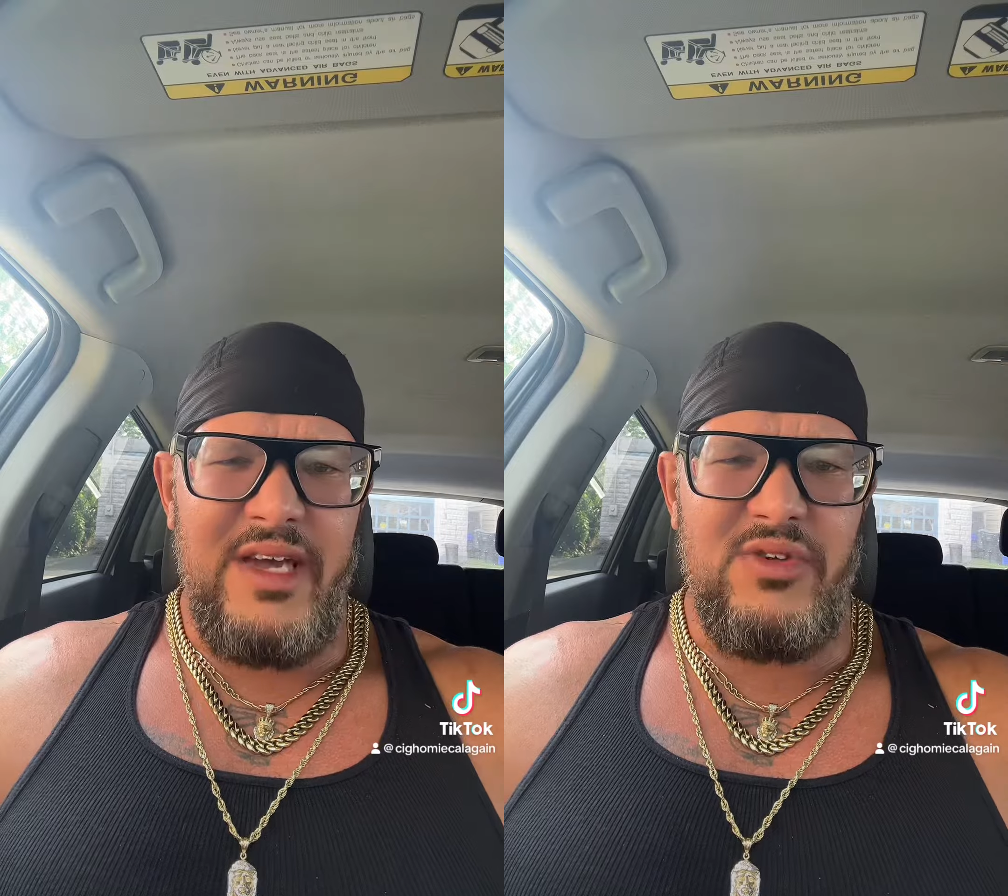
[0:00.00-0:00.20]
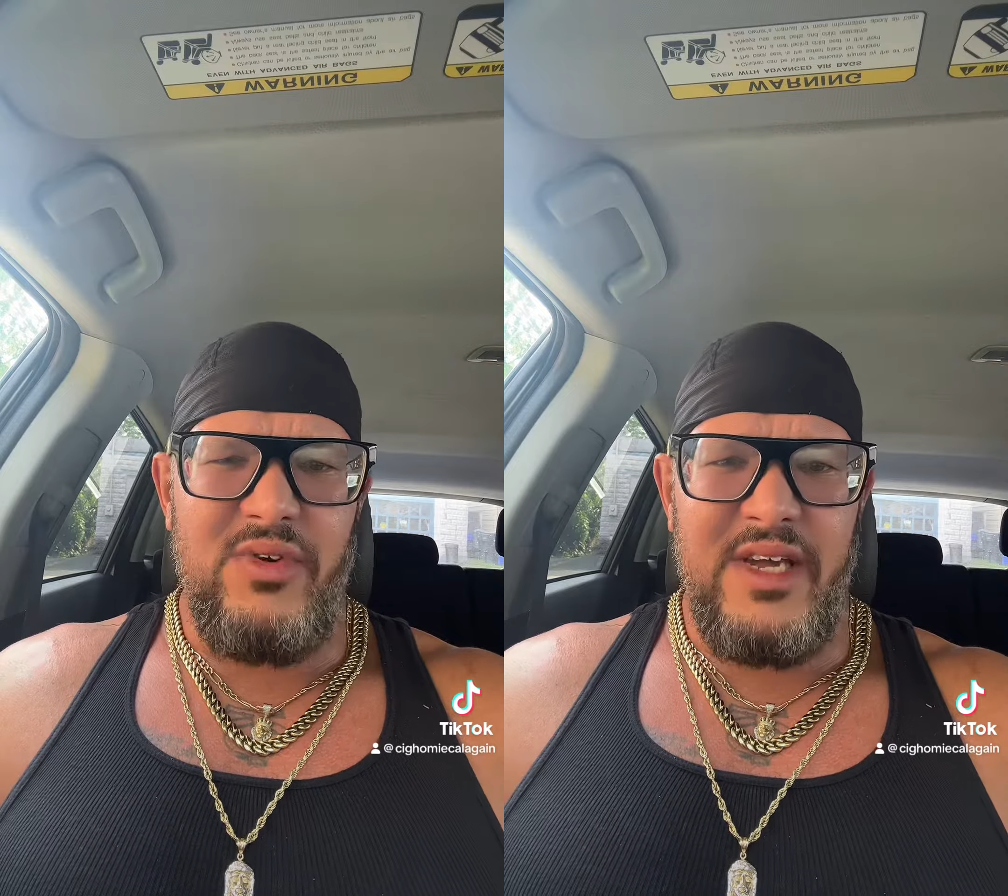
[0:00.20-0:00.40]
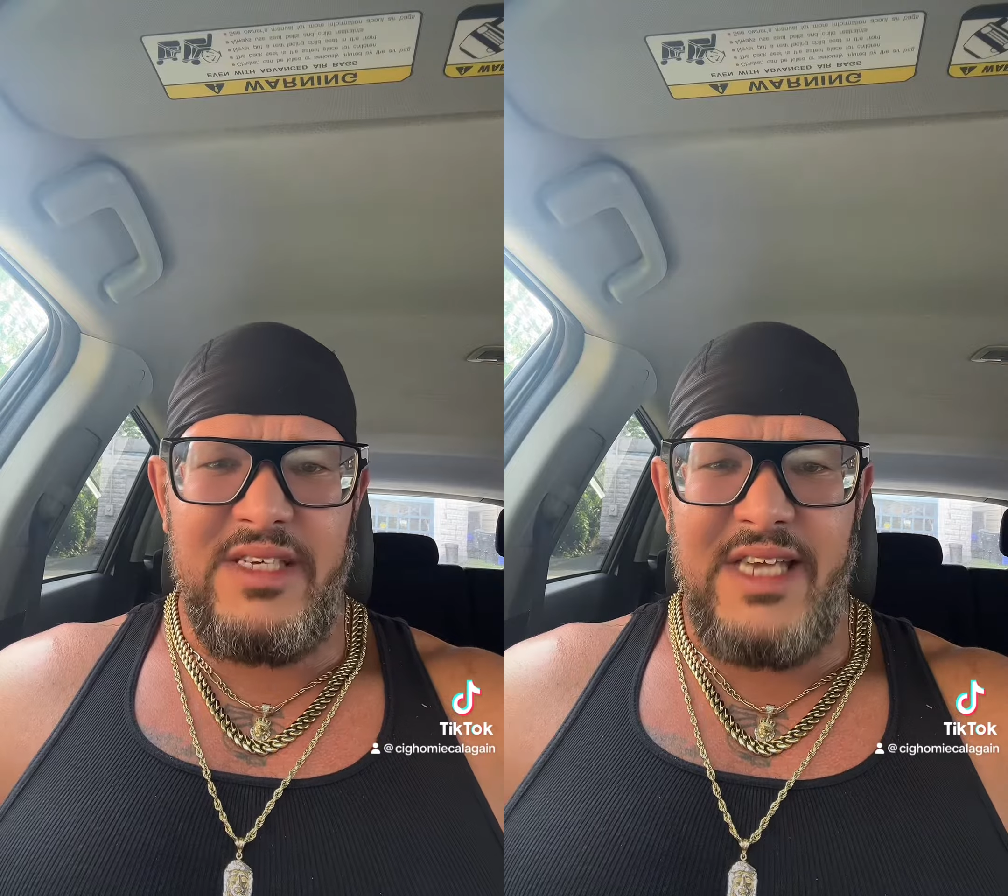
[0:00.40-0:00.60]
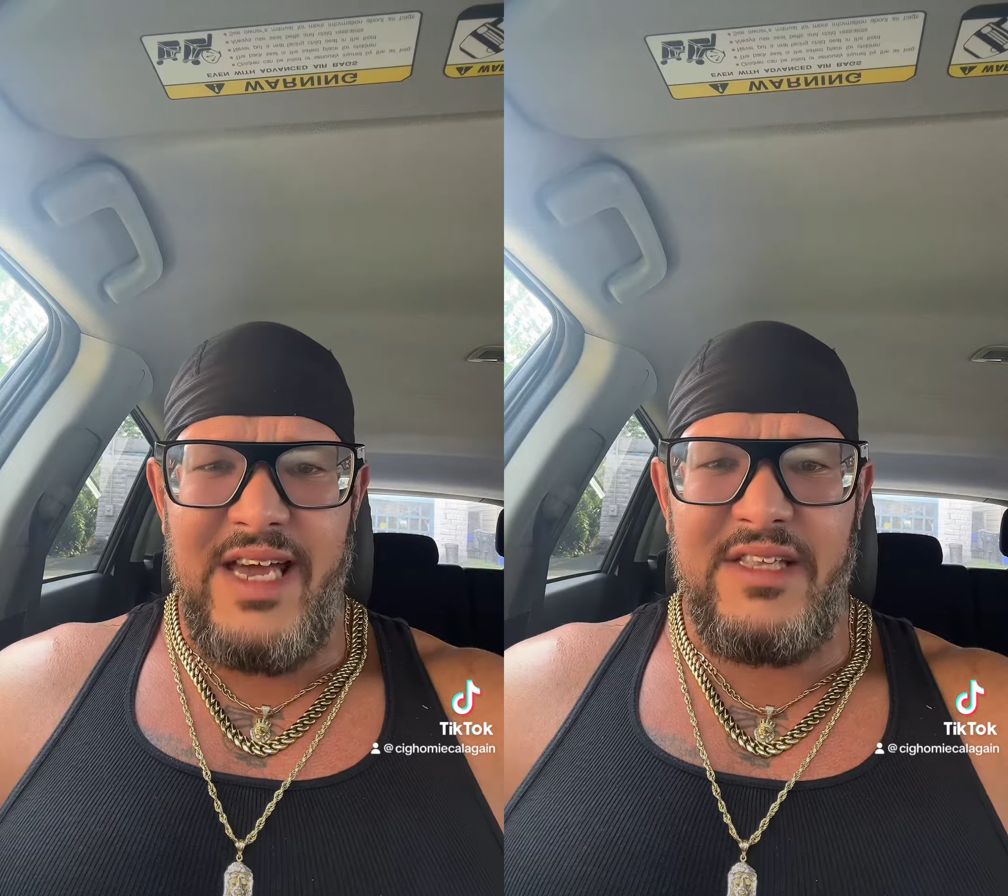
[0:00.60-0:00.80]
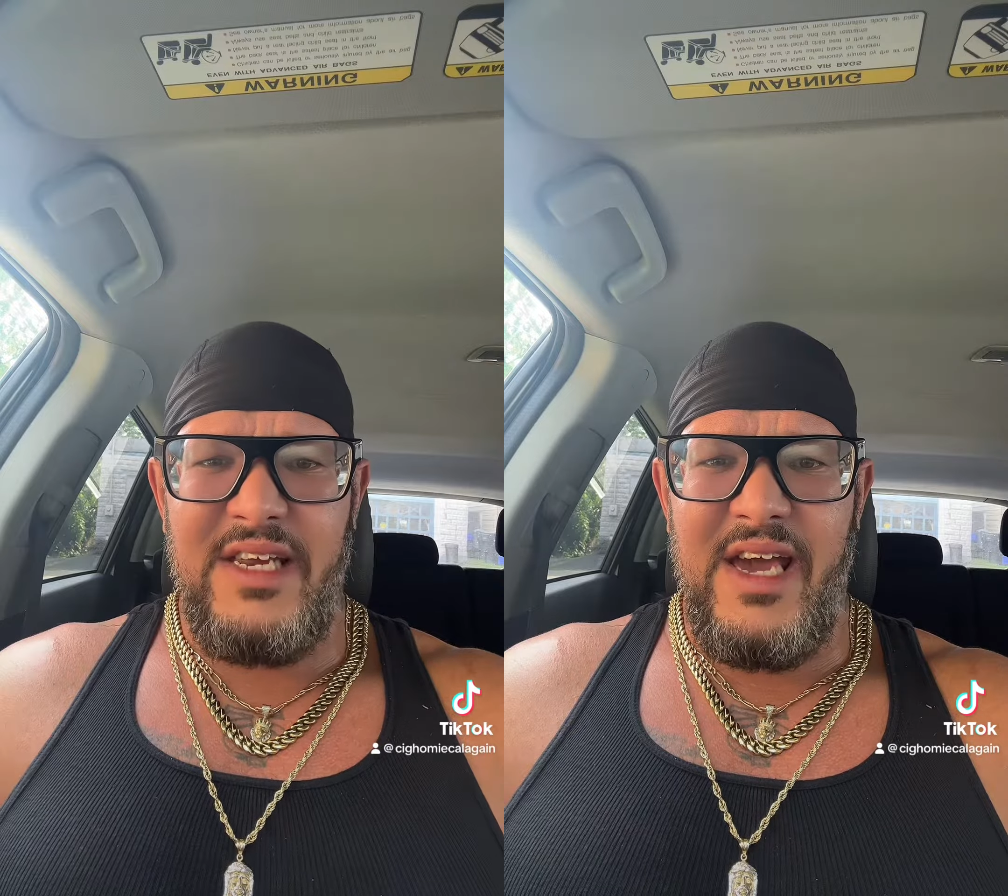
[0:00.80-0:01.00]
doing
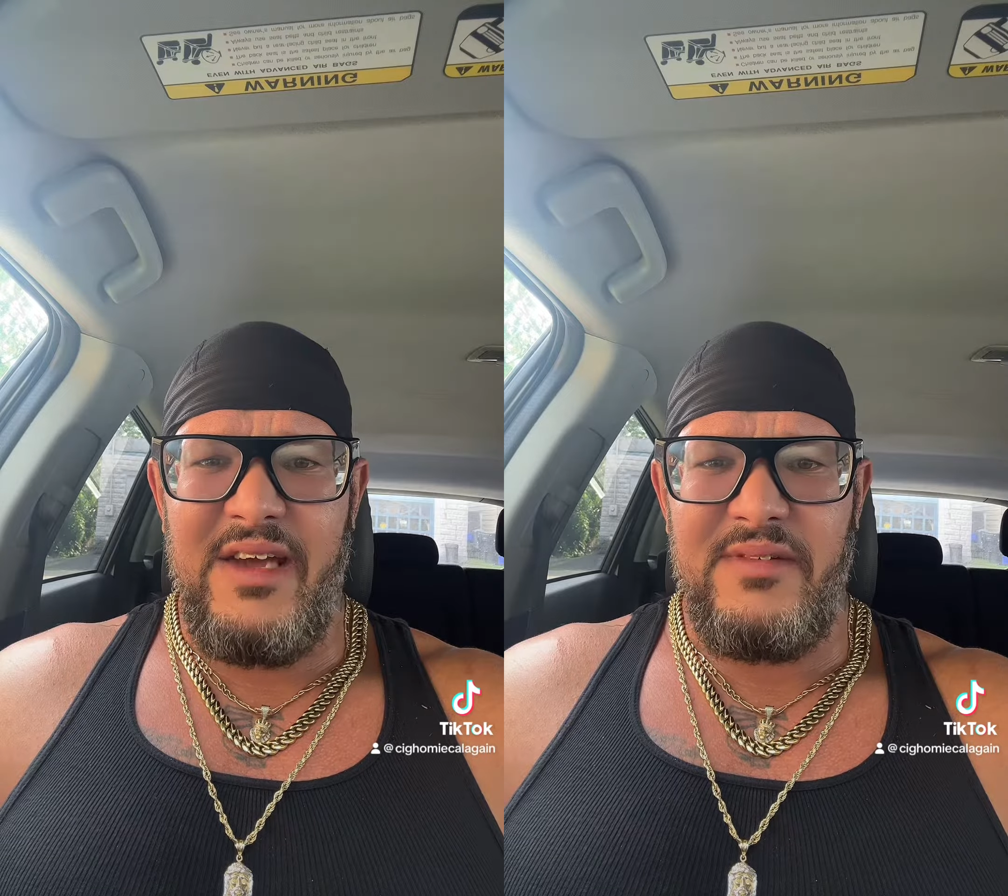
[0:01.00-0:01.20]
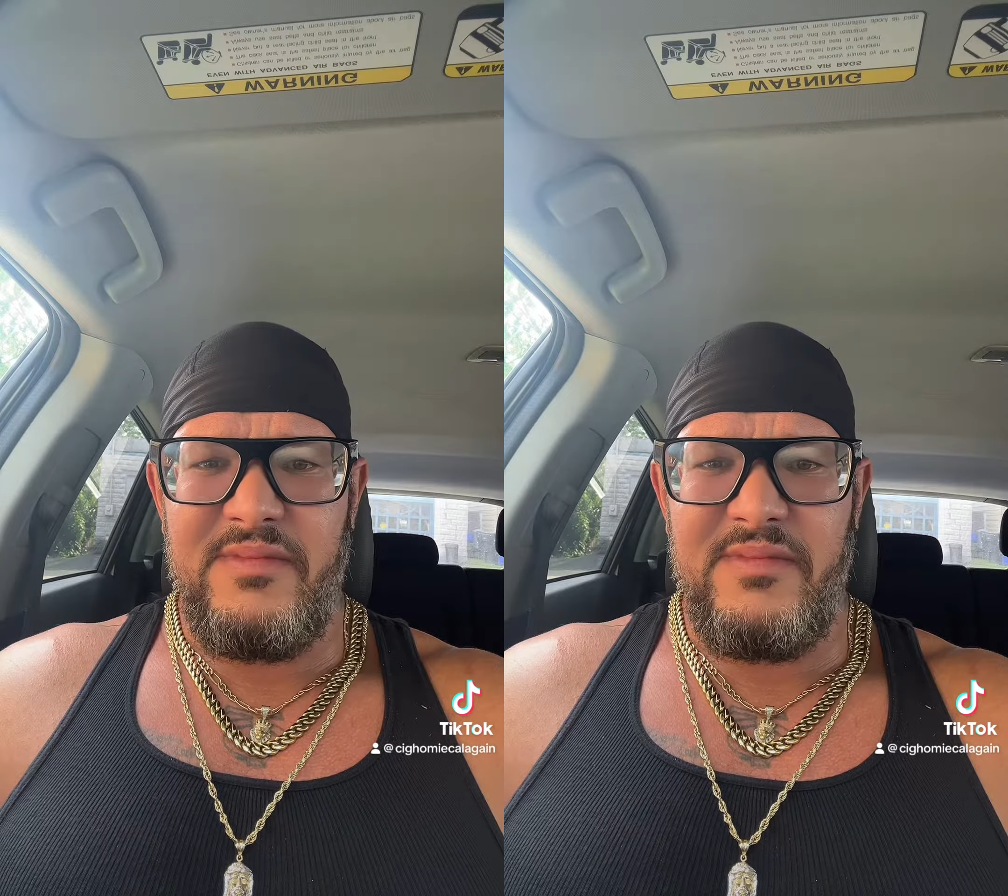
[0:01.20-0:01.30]
exactly that.